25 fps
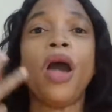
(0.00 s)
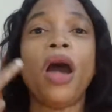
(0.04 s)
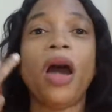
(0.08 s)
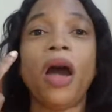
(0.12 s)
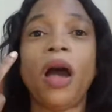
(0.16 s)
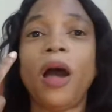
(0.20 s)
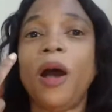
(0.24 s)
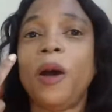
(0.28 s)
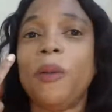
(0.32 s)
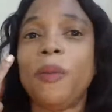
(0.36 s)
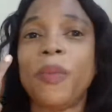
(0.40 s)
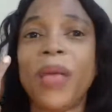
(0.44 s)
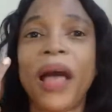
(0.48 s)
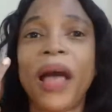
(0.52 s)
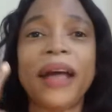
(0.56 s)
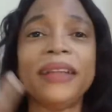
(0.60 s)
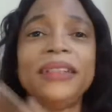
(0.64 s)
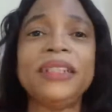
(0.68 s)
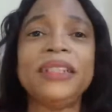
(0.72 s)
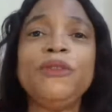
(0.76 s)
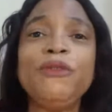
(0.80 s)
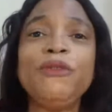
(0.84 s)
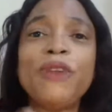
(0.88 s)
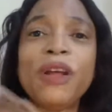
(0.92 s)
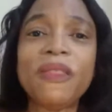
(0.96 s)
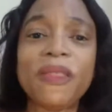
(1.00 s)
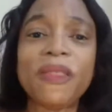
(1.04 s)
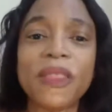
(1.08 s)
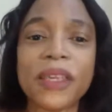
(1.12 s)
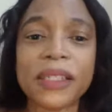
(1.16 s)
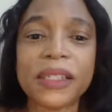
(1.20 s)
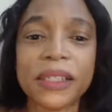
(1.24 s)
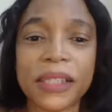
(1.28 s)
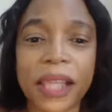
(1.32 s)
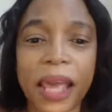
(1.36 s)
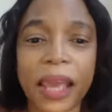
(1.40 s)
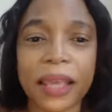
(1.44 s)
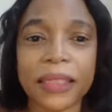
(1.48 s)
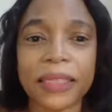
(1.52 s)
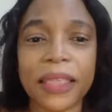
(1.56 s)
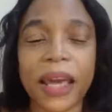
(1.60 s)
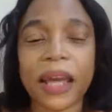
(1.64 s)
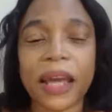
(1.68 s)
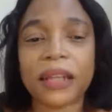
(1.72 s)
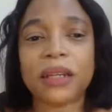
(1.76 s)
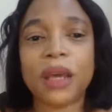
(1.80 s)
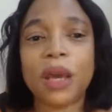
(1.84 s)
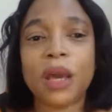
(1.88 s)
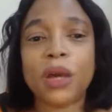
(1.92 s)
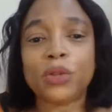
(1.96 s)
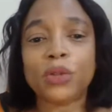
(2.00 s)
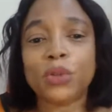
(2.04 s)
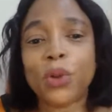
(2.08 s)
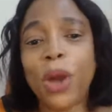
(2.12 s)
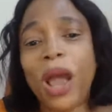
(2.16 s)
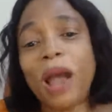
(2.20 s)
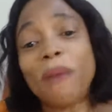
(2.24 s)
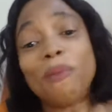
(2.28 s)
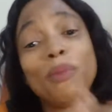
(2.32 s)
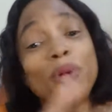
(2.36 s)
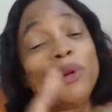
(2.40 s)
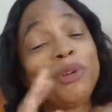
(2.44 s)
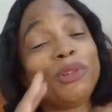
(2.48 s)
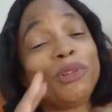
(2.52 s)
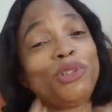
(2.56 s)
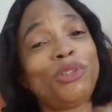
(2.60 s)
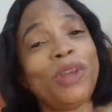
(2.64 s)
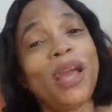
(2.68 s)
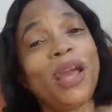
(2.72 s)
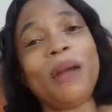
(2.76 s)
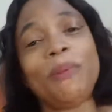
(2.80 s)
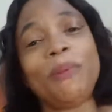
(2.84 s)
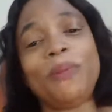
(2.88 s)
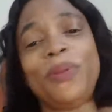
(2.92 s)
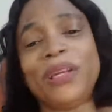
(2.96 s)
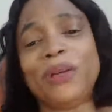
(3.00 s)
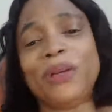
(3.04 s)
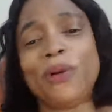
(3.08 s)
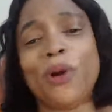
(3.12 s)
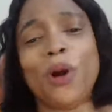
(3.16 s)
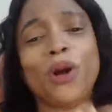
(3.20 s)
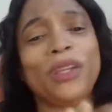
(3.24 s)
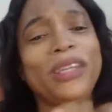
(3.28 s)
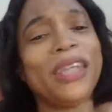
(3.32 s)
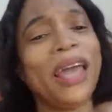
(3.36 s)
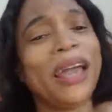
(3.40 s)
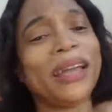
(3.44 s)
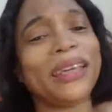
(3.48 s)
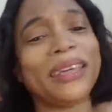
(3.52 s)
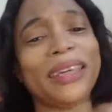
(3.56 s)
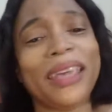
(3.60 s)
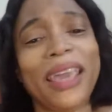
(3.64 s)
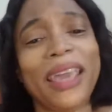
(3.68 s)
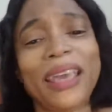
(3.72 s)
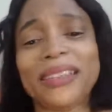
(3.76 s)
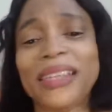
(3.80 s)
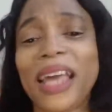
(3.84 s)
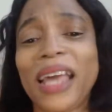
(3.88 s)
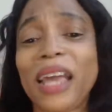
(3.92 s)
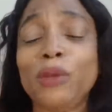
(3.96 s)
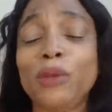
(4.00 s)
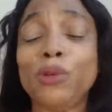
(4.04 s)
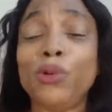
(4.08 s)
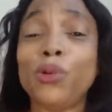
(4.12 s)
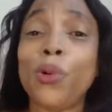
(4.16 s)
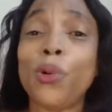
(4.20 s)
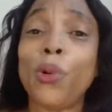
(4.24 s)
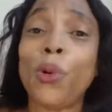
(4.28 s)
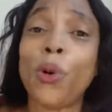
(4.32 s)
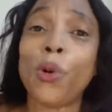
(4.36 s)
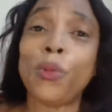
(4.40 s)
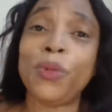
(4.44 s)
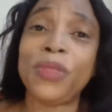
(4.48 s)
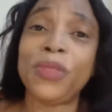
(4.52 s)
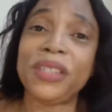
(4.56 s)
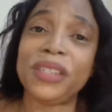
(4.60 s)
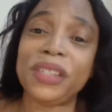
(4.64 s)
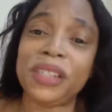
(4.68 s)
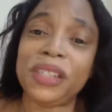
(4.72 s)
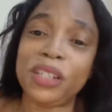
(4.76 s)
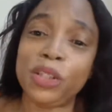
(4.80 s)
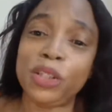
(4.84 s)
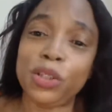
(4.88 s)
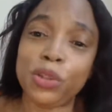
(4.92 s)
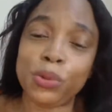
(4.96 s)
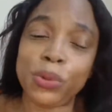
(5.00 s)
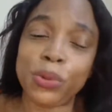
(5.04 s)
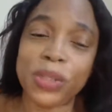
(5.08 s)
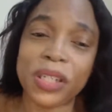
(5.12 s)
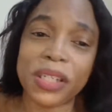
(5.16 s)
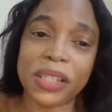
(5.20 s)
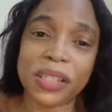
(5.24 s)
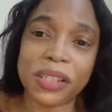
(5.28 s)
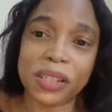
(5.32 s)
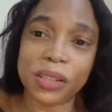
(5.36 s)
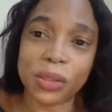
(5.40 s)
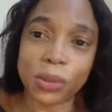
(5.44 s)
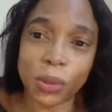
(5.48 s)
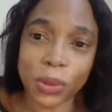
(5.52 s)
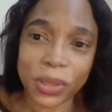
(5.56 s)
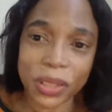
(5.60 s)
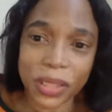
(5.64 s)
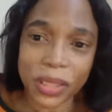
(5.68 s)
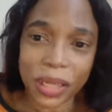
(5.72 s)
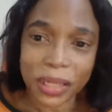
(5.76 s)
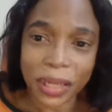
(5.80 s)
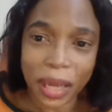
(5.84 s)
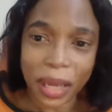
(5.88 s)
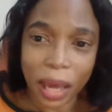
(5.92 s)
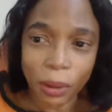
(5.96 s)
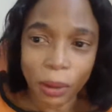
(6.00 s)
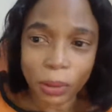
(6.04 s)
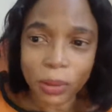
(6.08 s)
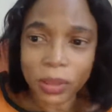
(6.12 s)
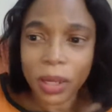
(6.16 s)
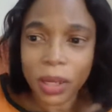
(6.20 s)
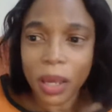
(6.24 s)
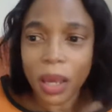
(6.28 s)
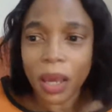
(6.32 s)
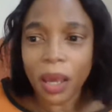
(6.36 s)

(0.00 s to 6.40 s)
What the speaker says: And different things like that. So I'm going to try and bring out our guests. I do hope this issue is sorted out.